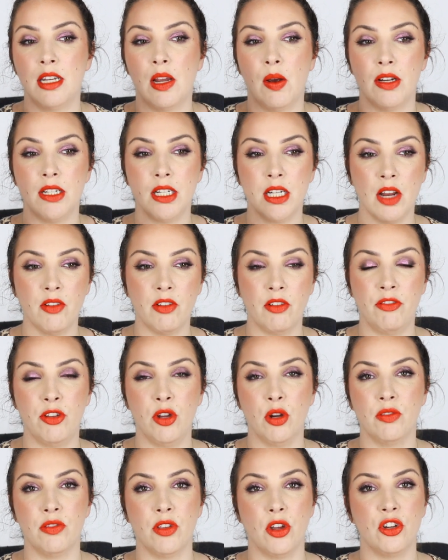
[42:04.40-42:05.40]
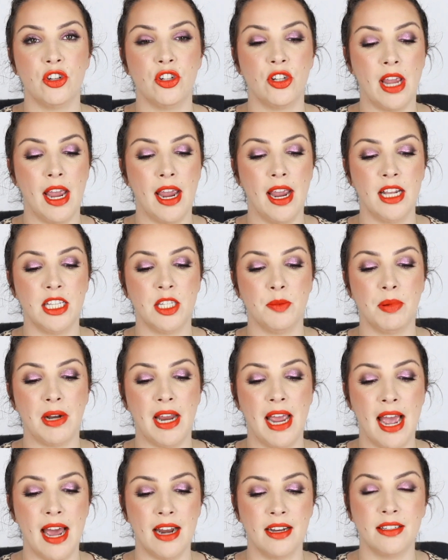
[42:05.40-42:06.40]
Now, I did have a few of those shades, but
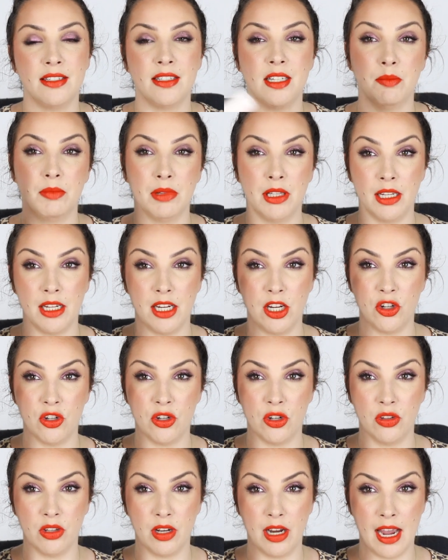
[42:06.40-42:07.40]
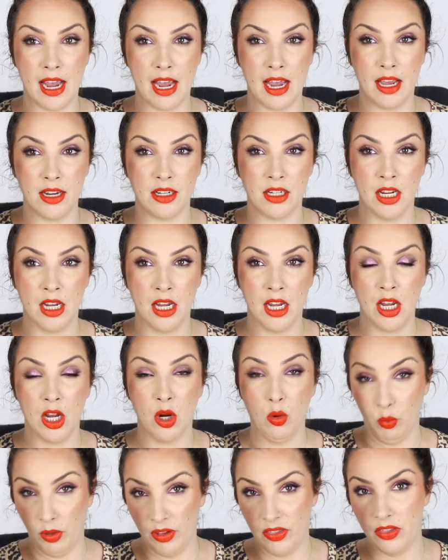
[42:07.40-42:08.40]
I had a similar issue that I had
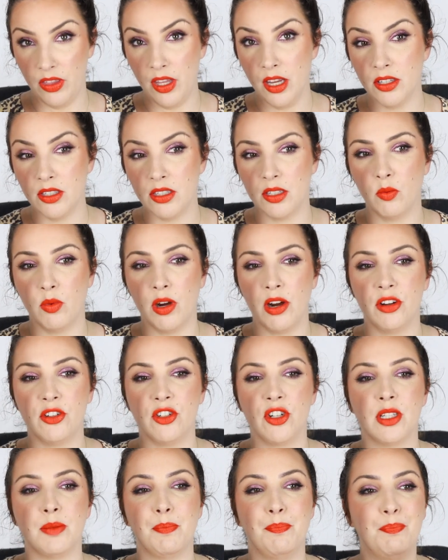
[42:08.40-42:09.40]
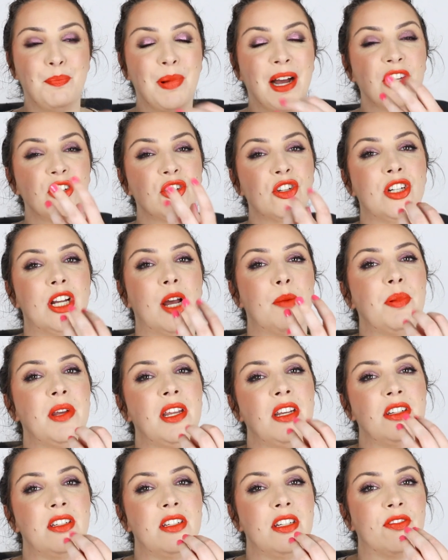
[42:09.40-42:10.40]
with this where it just bunched up
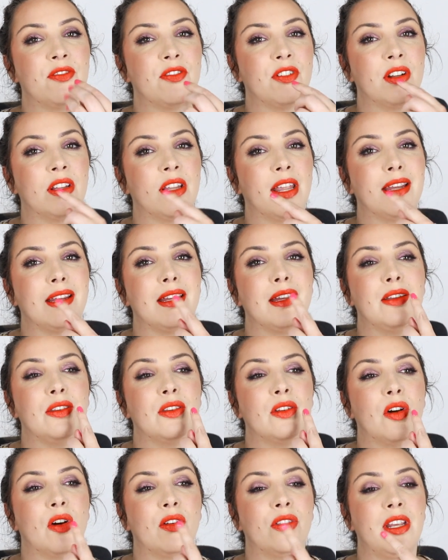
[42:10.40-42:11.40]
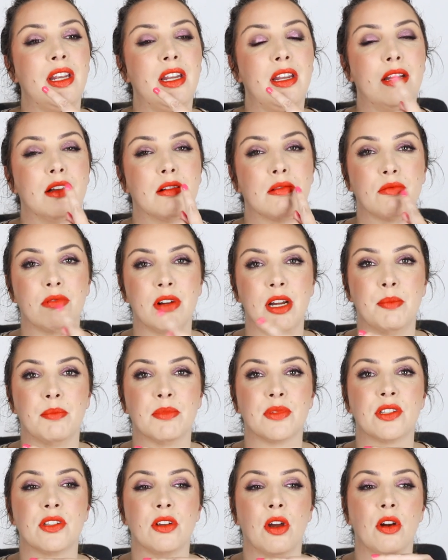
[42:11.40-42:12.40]
in different, like in on the inner
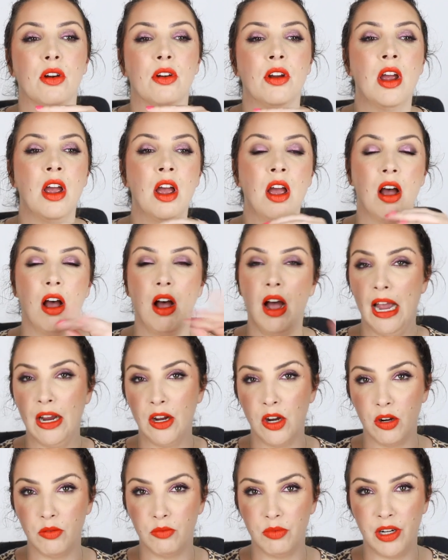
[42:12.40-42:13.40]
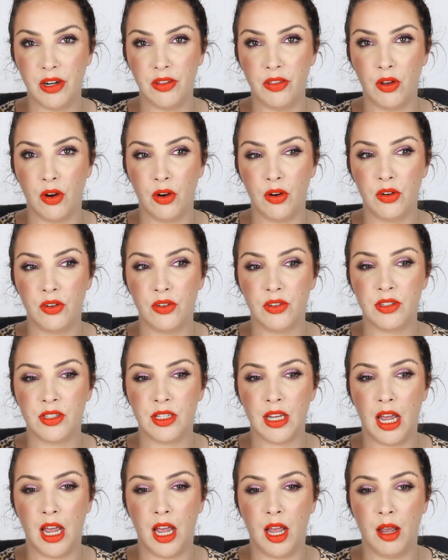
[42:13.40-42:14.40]
rim. So I got rid of those